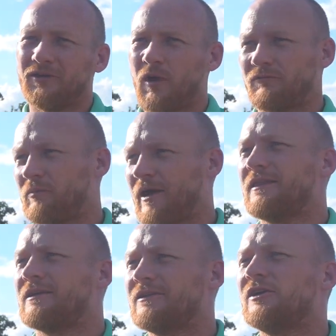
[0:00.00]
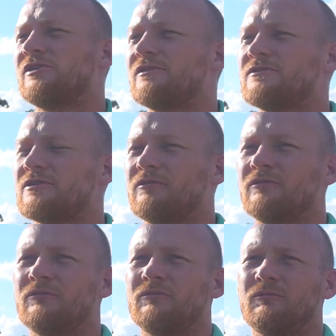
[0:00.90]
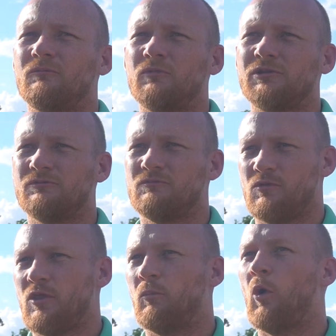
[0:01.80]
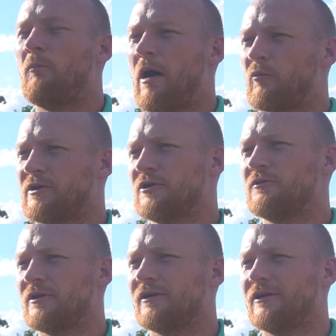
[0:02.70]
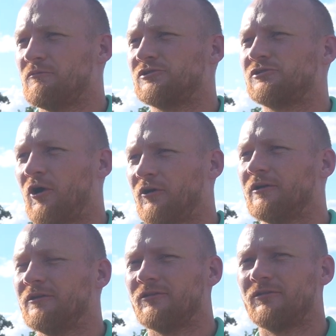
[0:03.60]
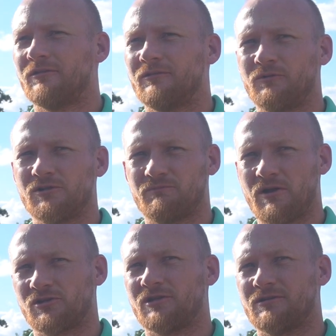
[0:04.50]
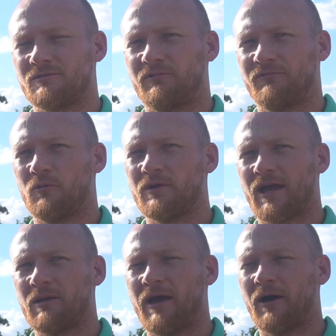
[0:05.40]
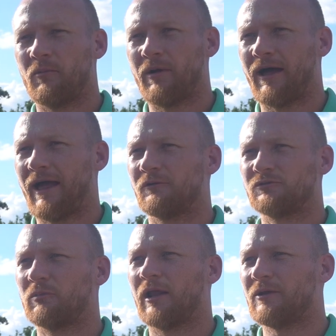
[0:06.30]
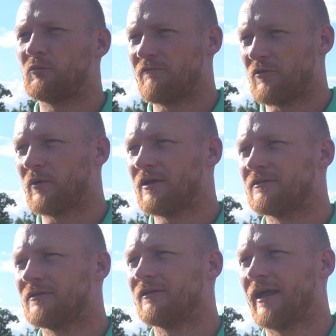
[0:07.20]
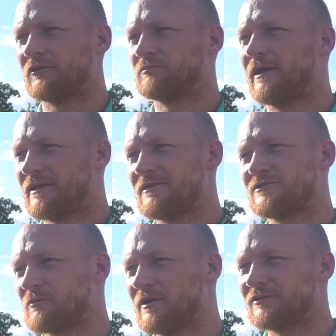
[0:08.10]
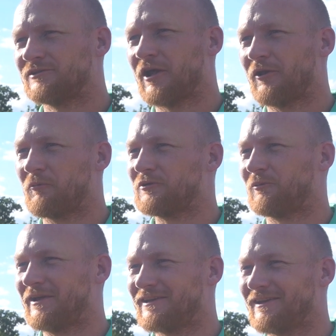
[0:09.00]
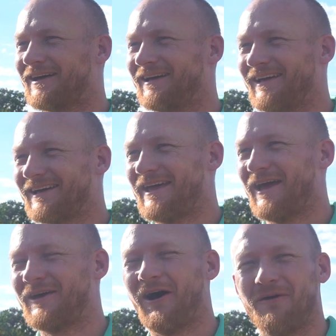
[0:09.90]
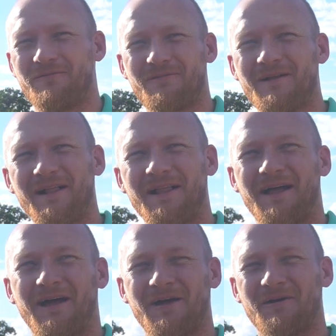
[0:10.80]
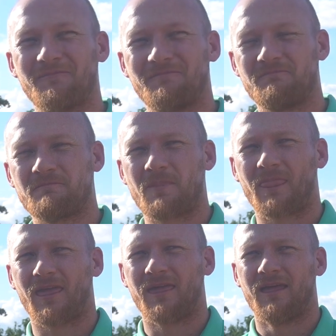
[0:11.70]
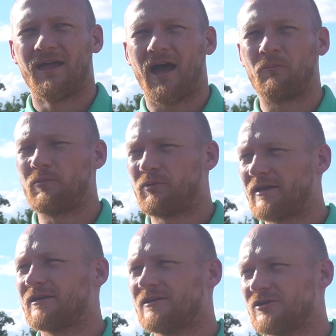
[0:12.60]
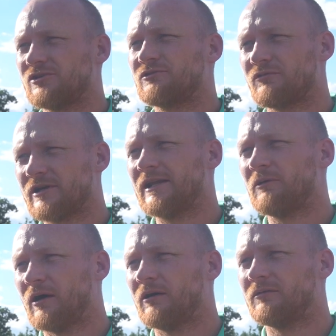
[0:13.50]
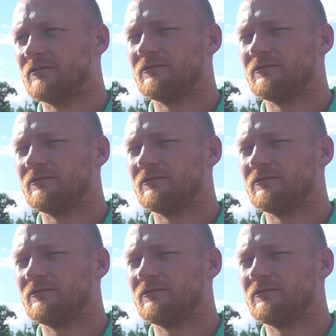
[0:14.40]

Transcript: you have to play the conditions, and the warm-up, we knew that it was strong, and we just mentioned before we came out about how to play with the wind and how to play against the wind, because you don't know which way you're going to kick off. And we played the conditions really well.